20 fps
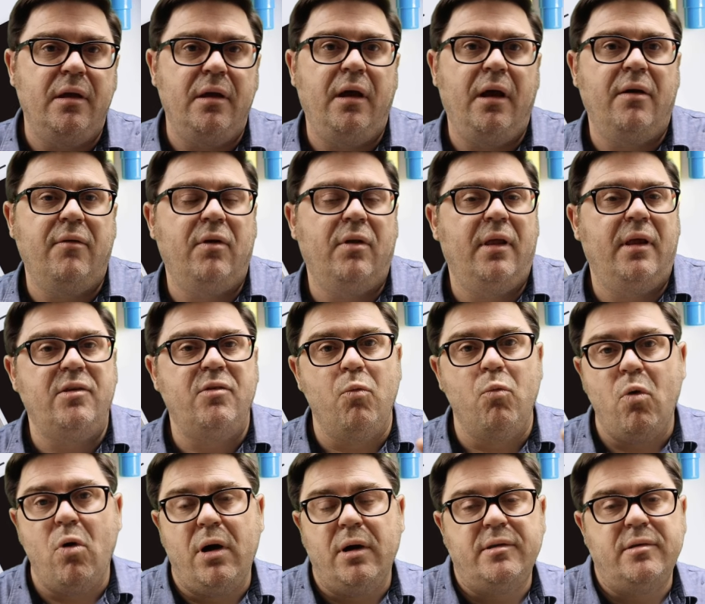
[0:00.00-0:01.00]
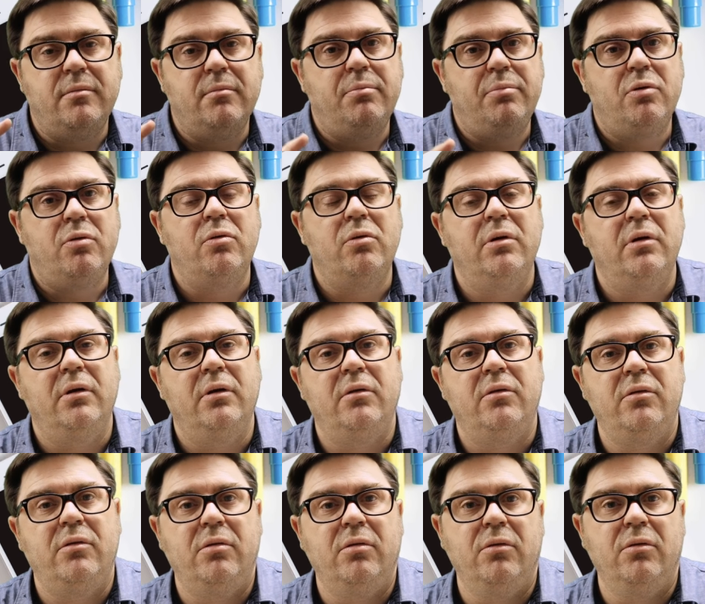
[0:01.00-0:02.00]
there you have it. That's why it's
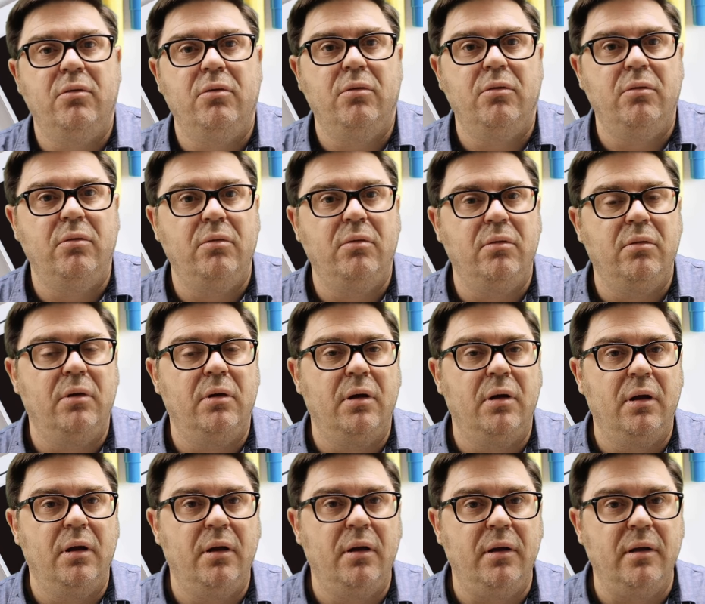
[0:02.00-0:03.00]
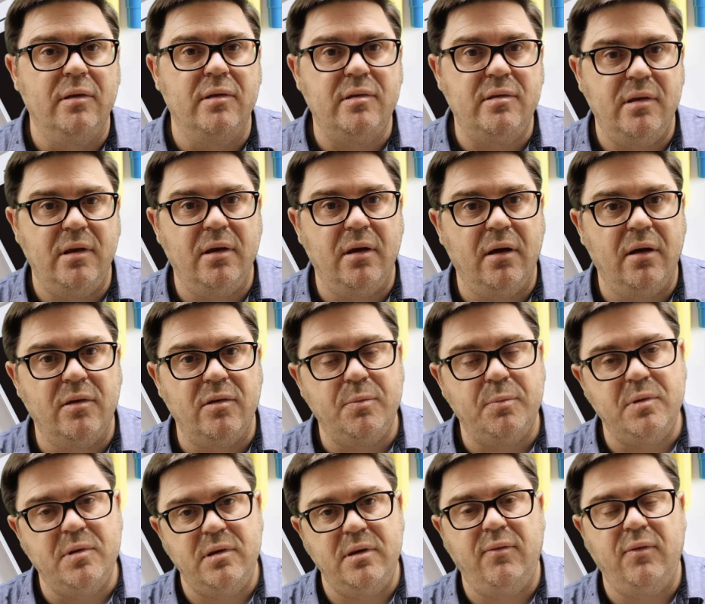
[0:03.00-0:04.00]
important to consider
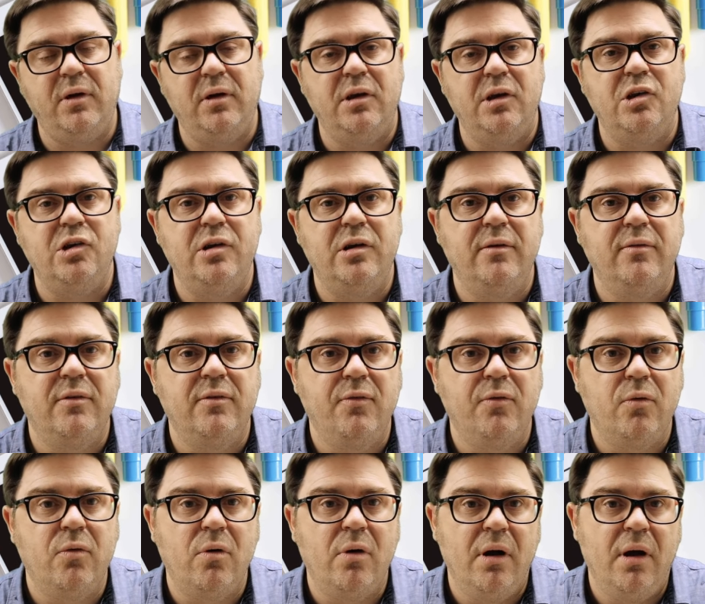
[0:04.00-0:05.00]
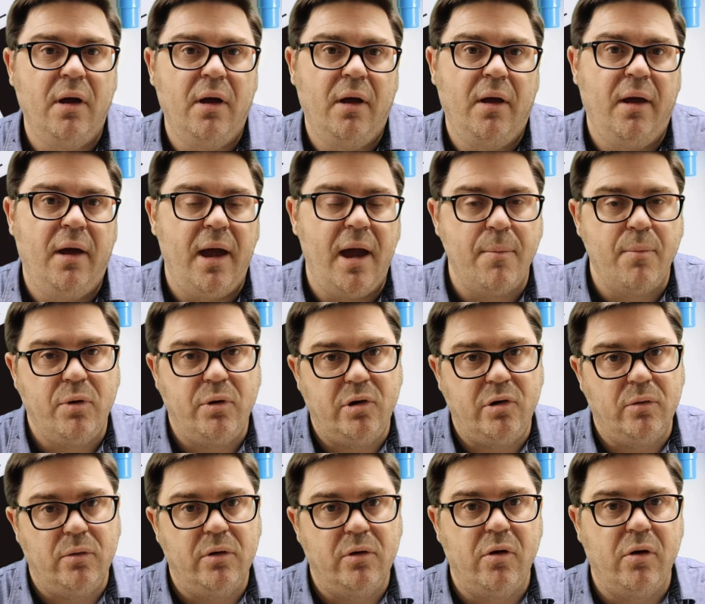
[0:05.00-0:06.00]
specific initiatives for
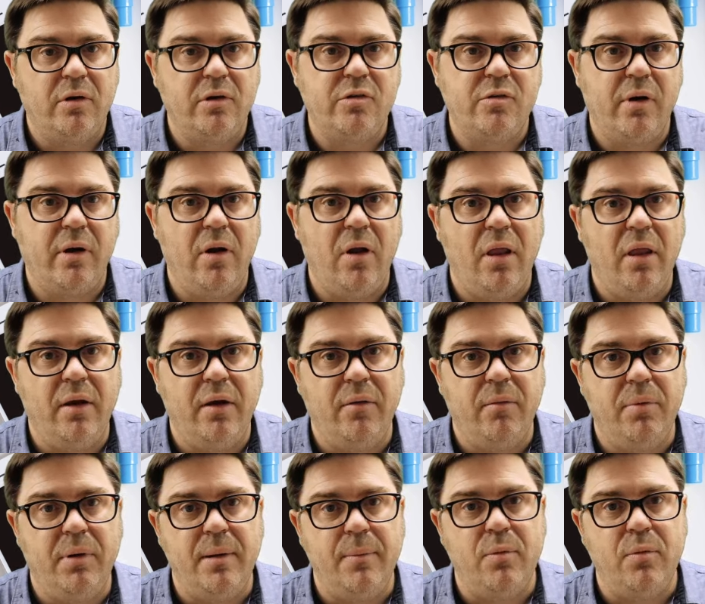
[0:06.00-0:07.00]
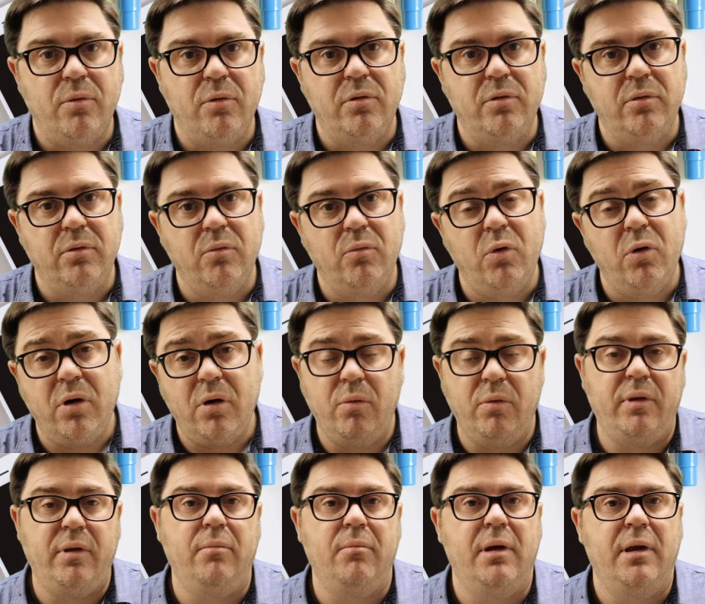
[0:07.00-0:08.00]
Aboriginal and Torres Strait Islander people to work
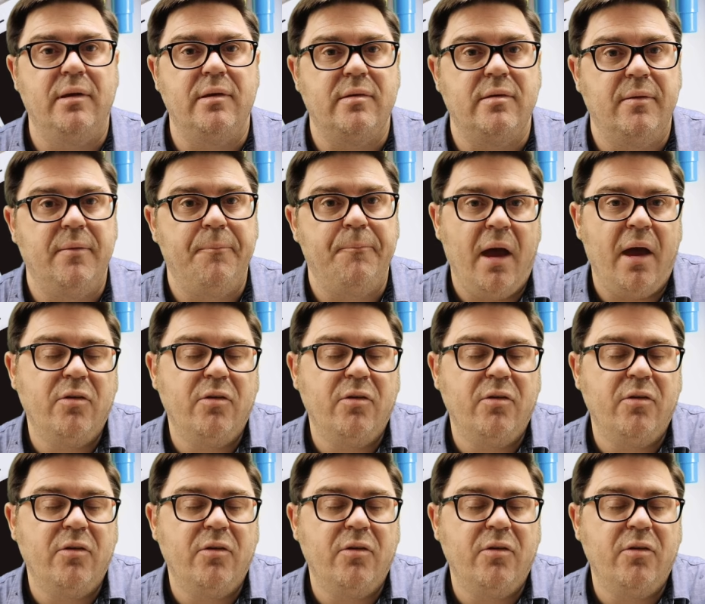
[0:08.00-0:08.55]
within medicine.